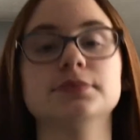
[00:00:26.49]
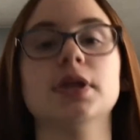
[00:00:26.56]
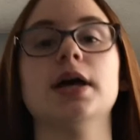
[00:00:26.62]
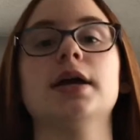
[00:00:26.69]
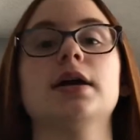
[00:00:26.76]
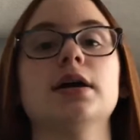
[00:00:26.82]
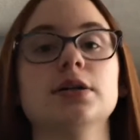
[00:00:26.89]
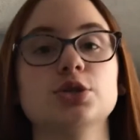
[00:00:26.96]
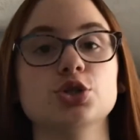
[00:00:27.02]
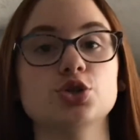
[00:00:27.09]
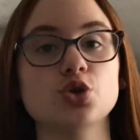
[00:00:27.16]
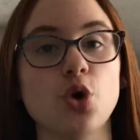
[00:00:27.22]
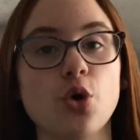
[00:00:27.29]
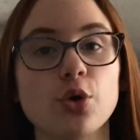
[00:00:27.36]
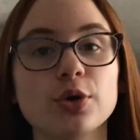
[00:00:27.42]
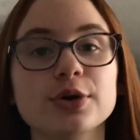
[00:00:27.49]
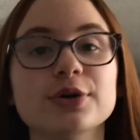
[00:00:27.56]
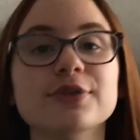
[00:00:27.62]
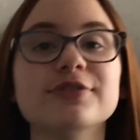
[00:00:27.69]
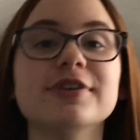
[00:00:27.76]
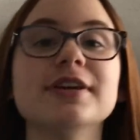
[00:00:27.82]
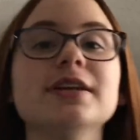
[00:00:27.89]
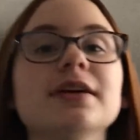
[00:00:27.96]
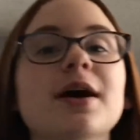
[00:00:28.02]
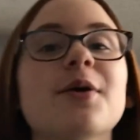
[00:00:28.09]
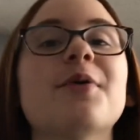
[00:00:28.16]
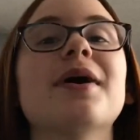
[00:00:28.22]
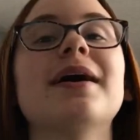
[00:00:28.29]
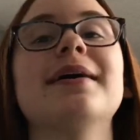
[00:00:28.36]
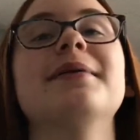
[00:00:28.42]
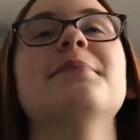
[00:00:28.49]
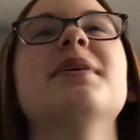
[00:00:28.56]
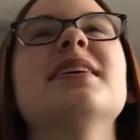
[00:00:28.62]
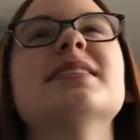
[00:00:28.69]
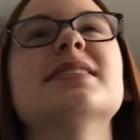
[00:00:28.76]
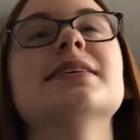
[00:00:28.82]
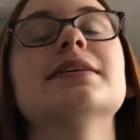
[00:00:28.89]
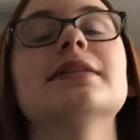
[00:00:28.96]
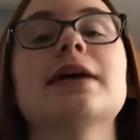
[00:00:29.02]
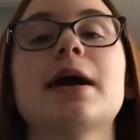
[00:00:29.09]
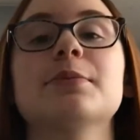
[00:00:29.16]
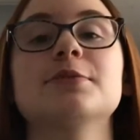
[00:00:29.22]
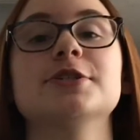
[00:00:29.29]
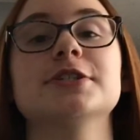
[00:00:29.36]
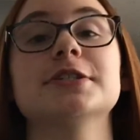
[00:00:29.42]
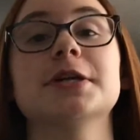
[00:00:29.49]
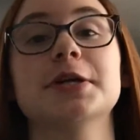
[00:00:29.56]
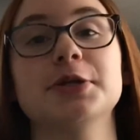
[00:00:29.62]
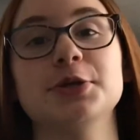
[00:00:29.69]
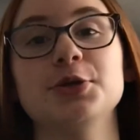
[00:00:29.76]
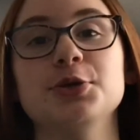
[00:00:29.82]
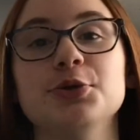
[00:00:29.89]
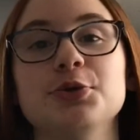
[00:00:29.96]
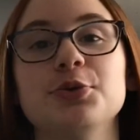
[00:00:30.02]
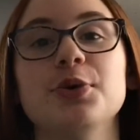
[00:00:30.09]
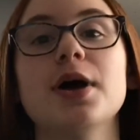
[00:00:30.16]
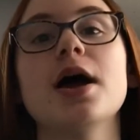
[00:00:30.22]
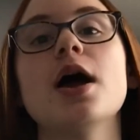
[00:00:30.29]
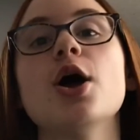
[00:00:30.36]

like a tutorial video, and basically I'm just gonna do